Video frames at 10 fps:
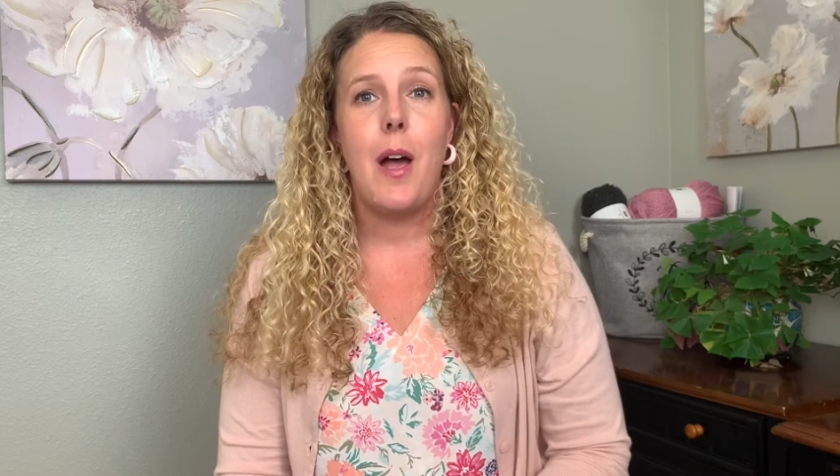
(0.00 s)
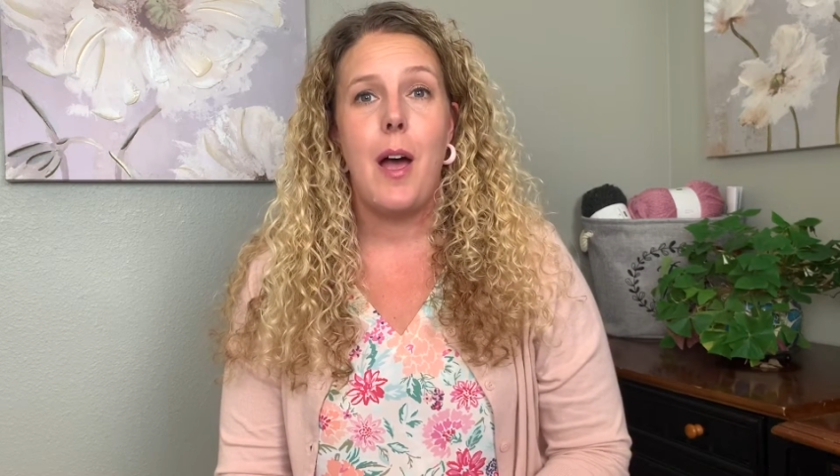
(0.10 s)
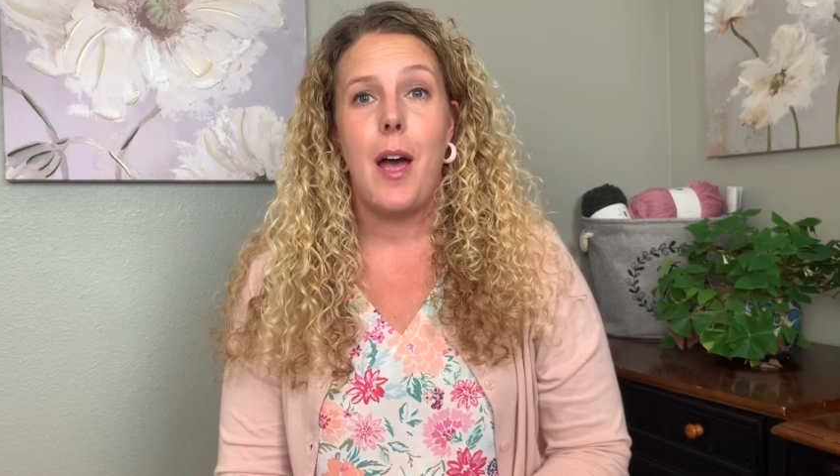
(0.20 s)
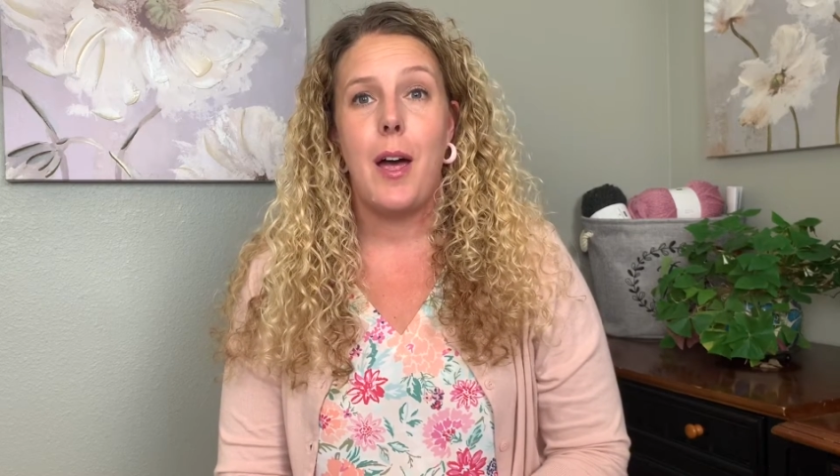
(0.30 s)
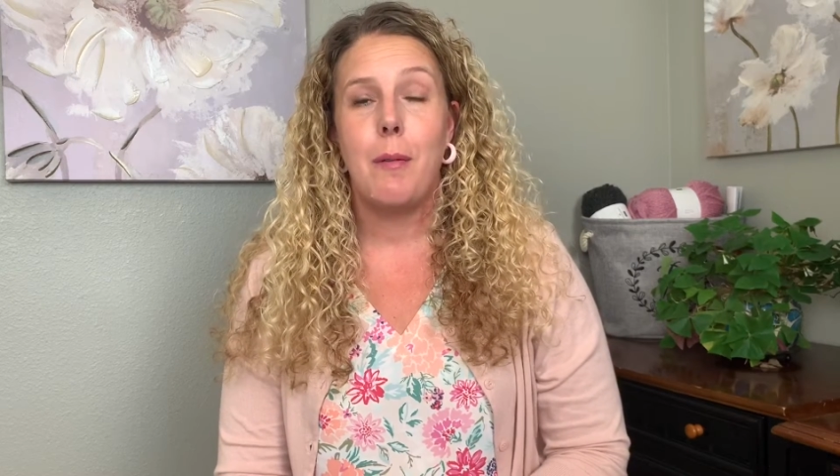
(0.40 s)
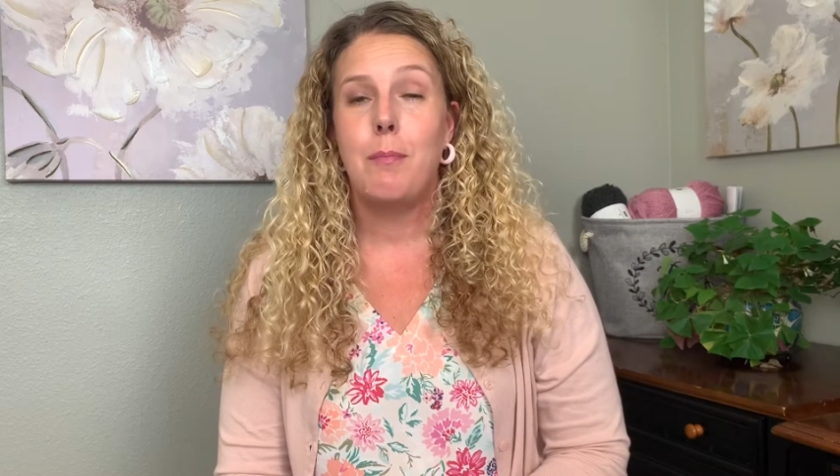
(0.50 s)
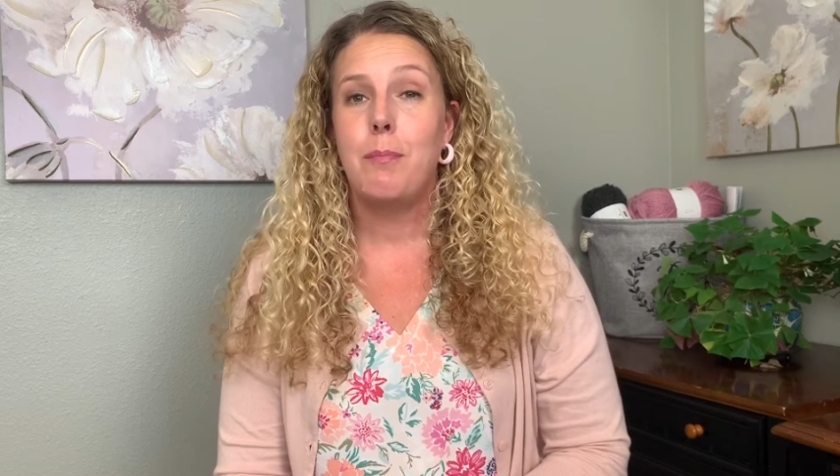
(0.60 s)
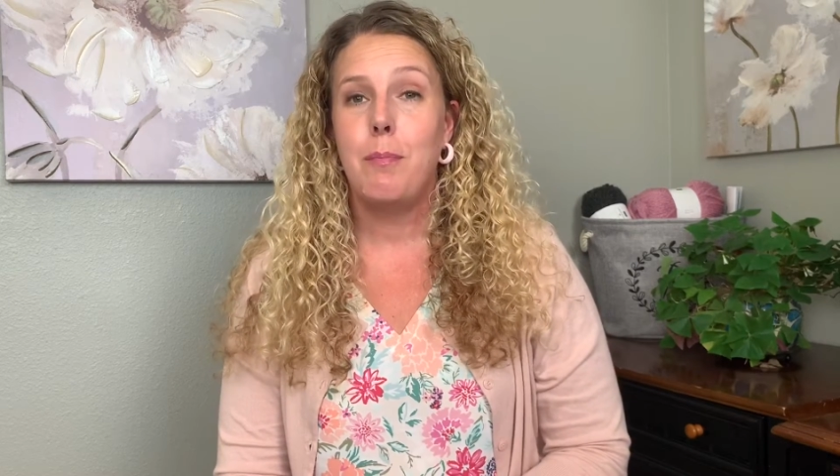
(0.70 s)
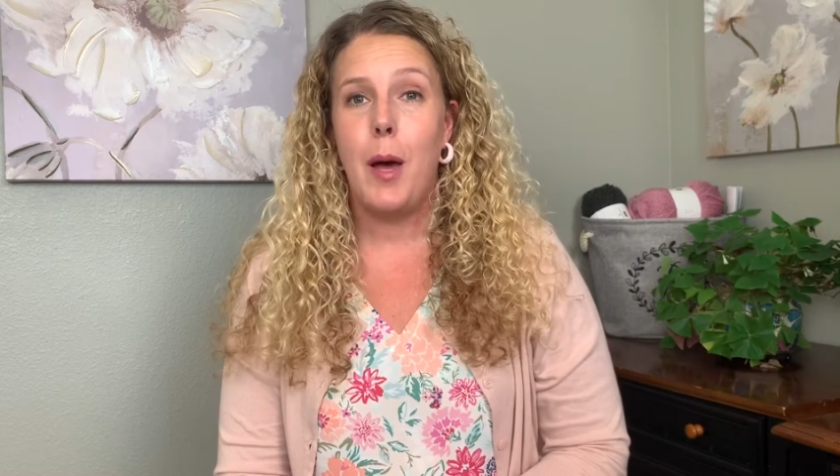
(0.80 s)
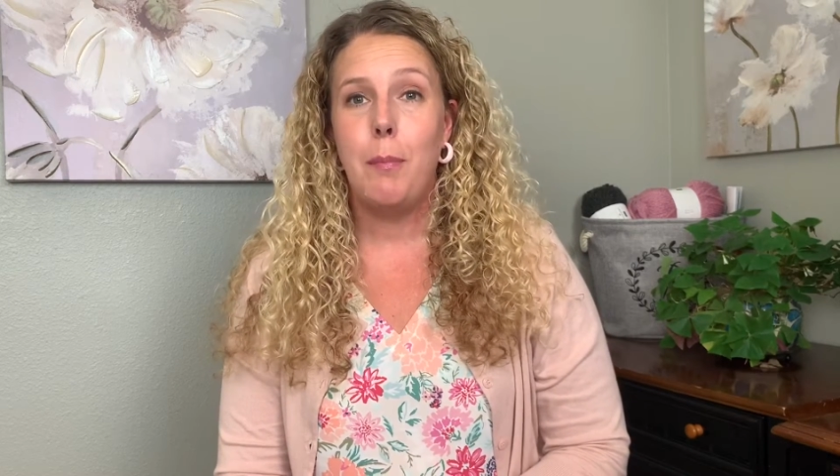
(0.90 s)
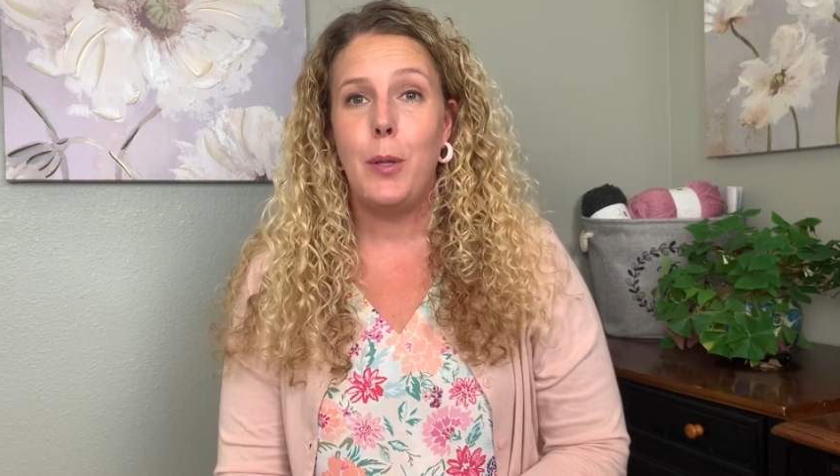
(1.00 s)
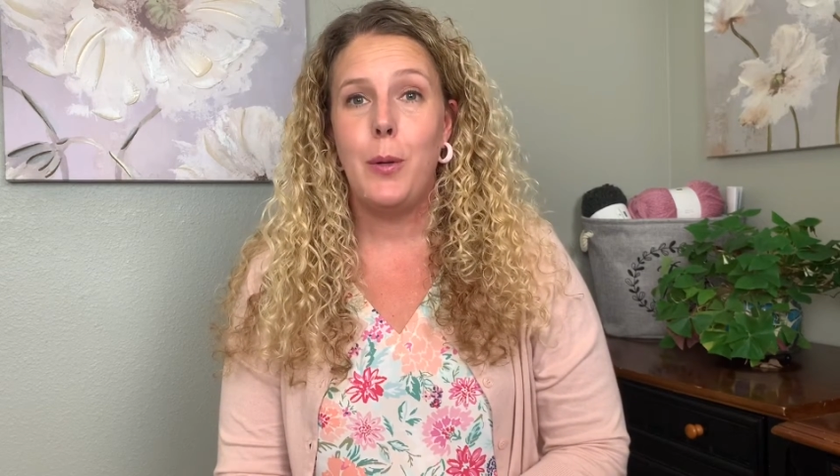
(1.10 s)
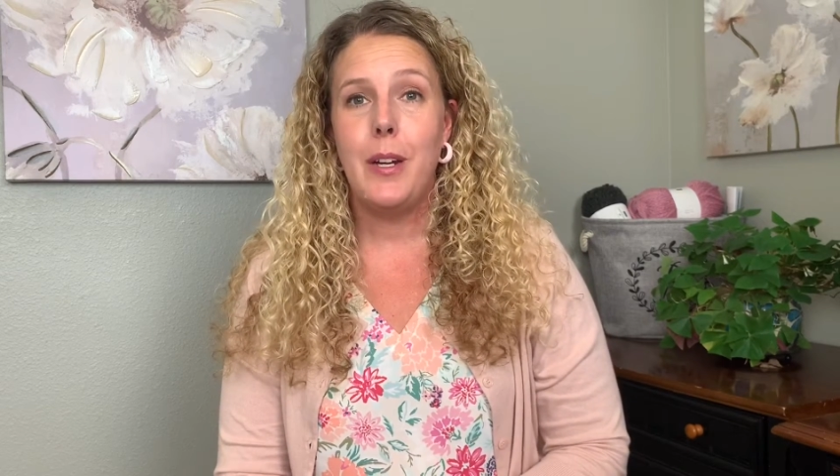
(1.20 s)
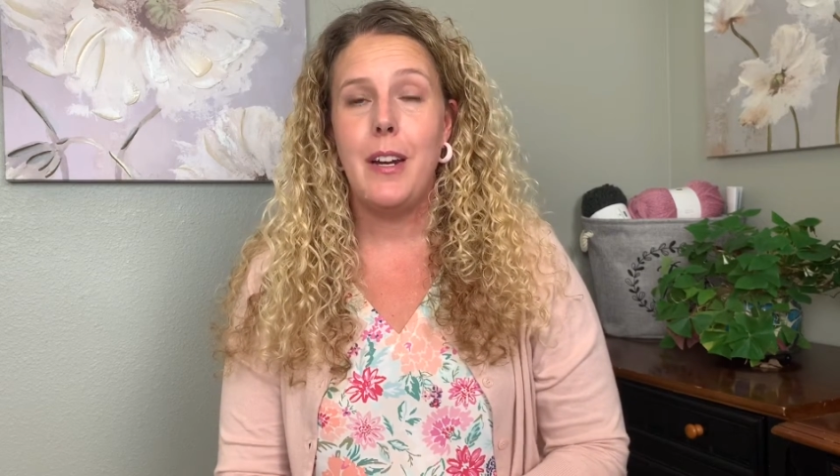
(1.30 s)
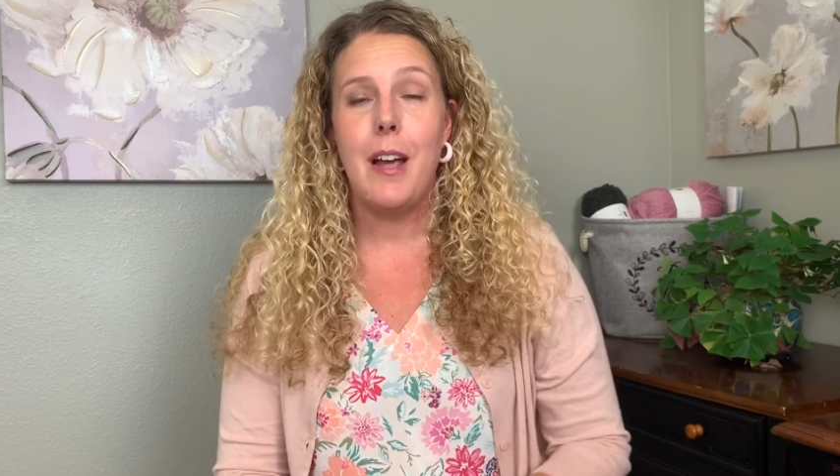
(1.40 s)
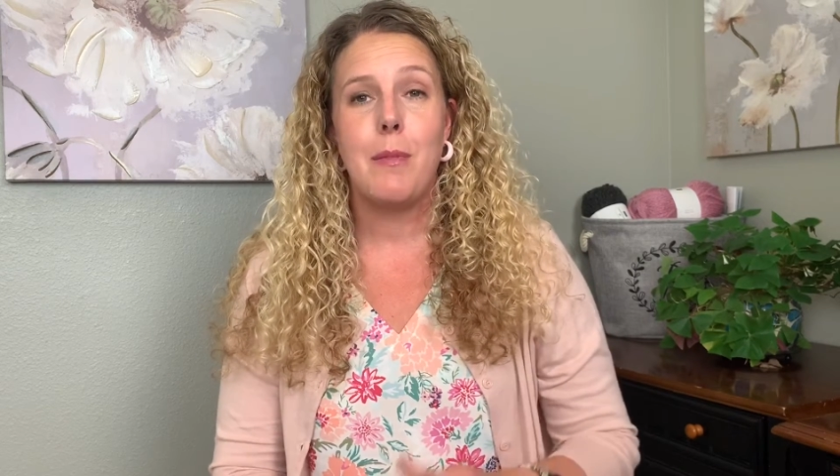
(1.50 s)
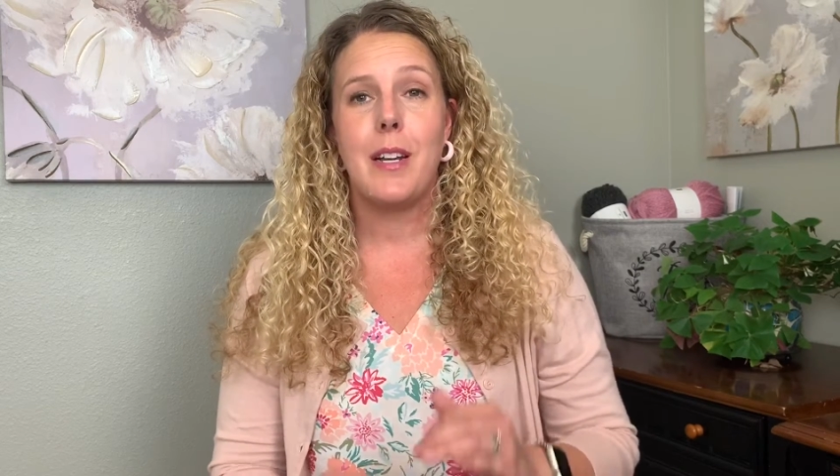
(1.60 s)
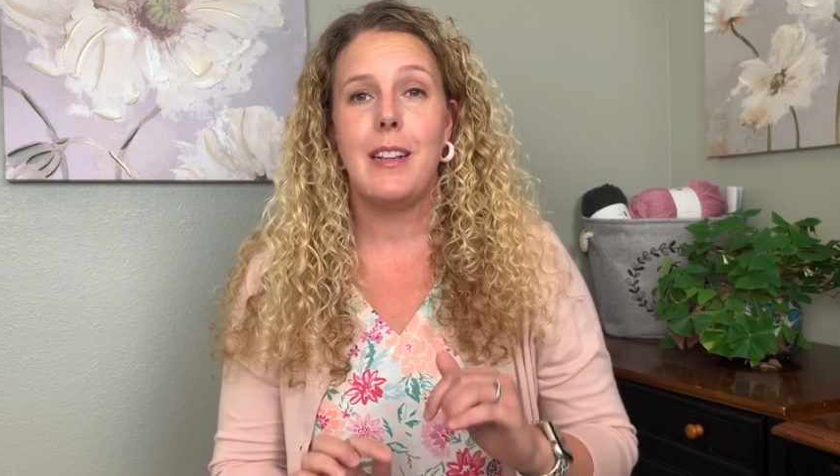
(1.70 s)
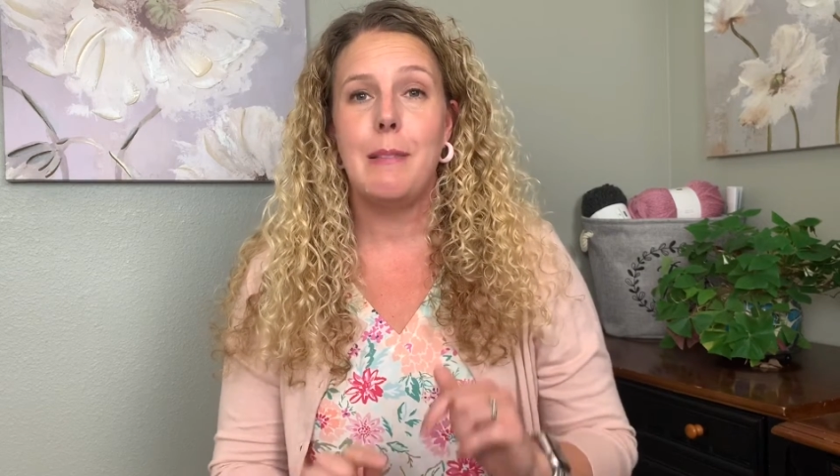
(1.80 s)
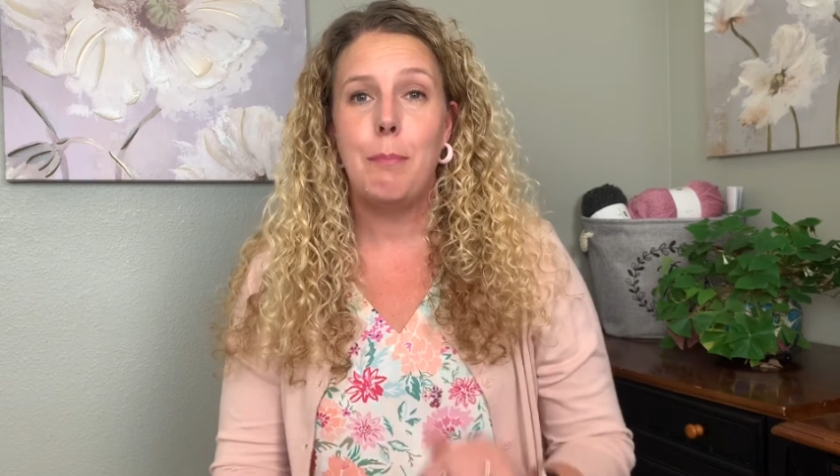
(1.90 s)
uploaded. I'm
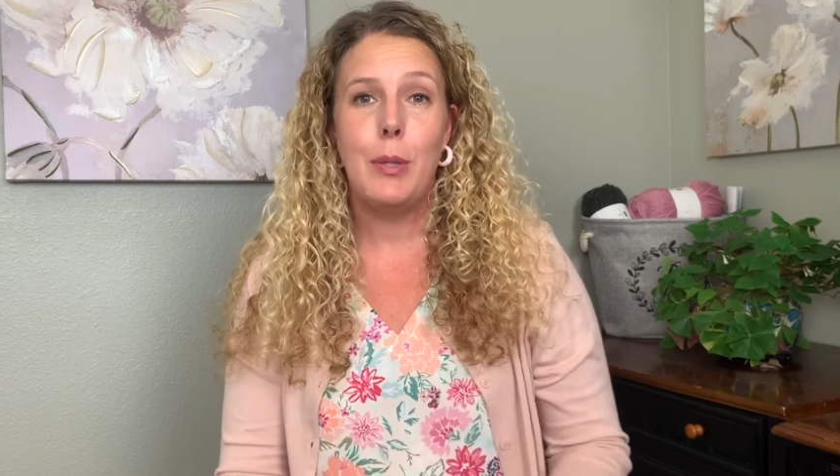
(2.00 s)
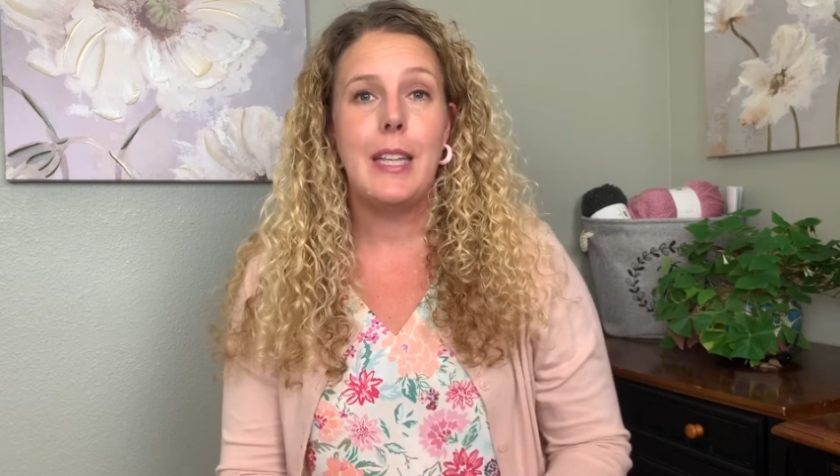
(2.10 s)
gonna put the